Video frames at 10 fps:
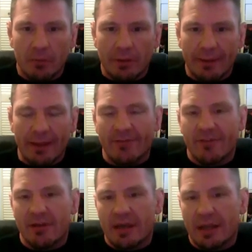But
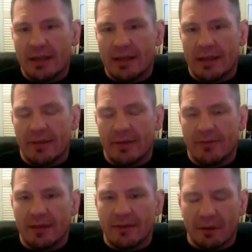that's Nick Diaz.
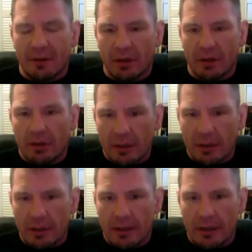That's how
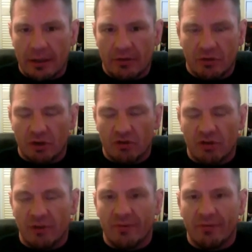he gets
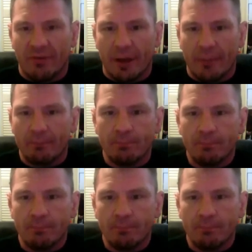charged up for a fight.